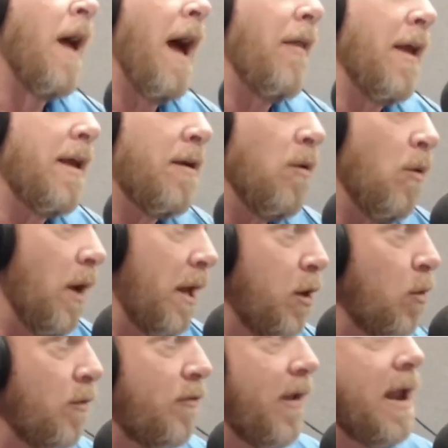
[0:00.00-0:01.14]
I think, like you
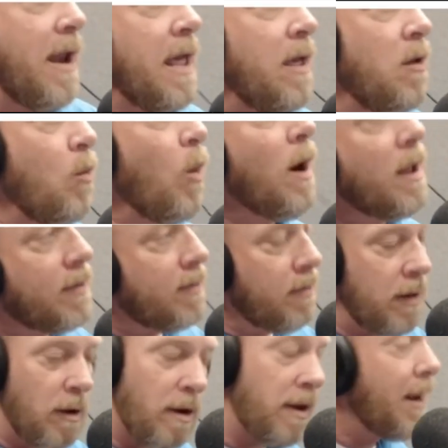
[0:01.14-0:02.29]
were saying, you want to,
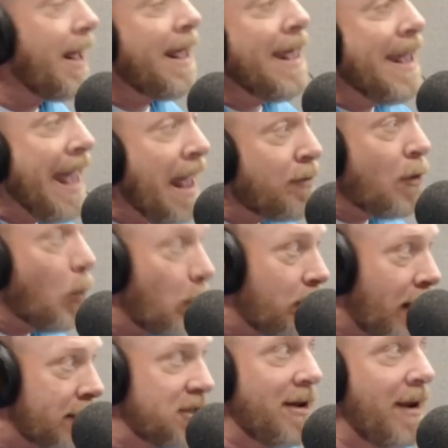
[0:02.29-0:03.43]
you, you can't score a
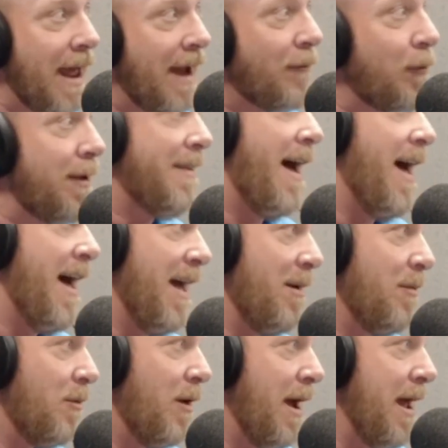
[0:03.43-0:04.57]
touchdown every time
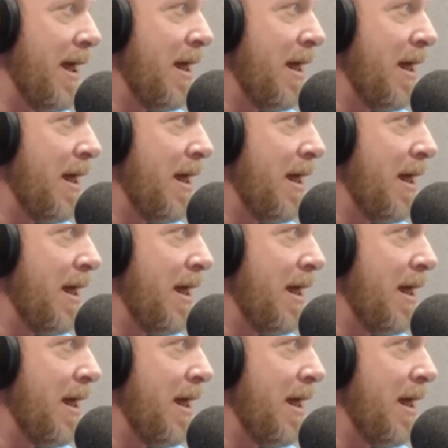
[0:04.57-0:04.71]
right?